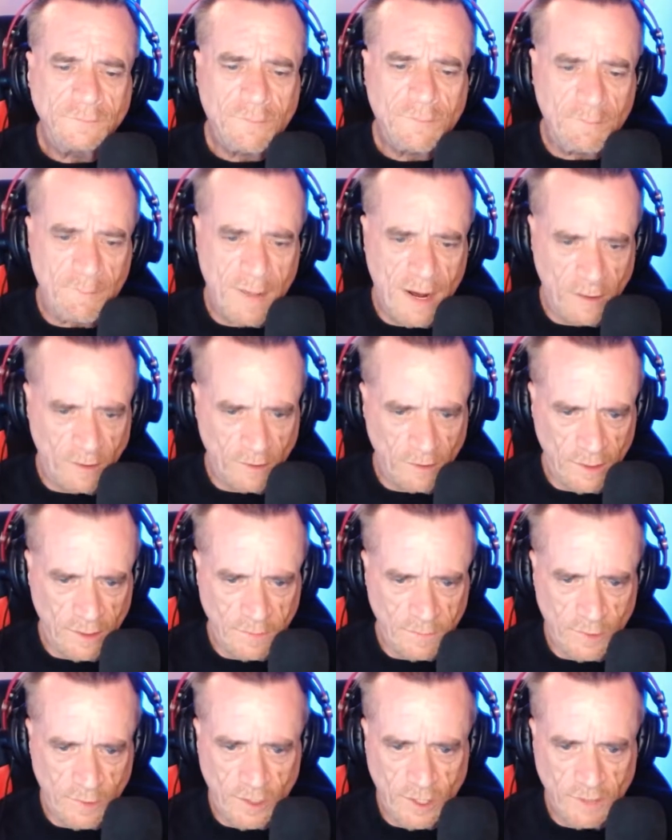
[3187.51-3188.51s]
Mowgli
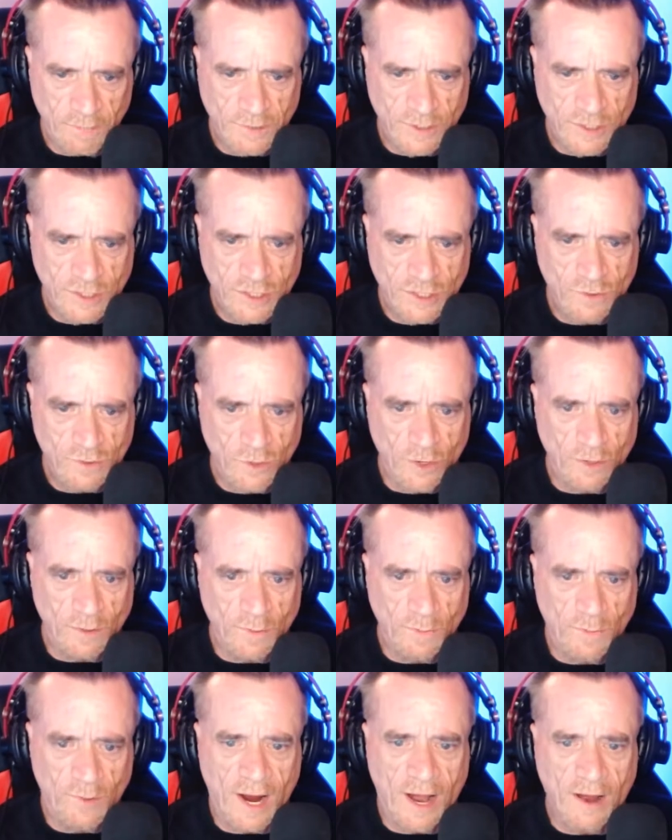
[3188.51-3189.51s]
put up his strong
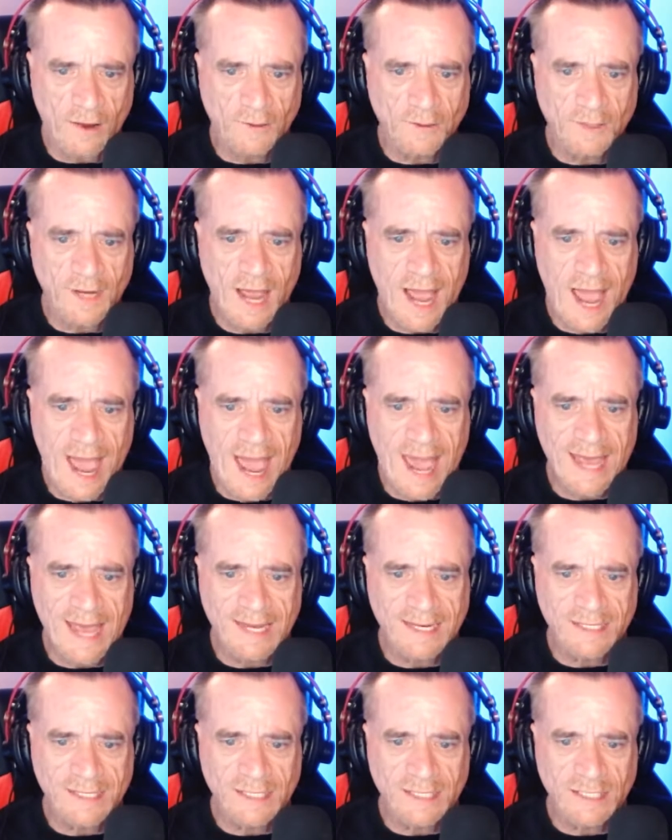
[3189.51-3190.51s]
brown hand,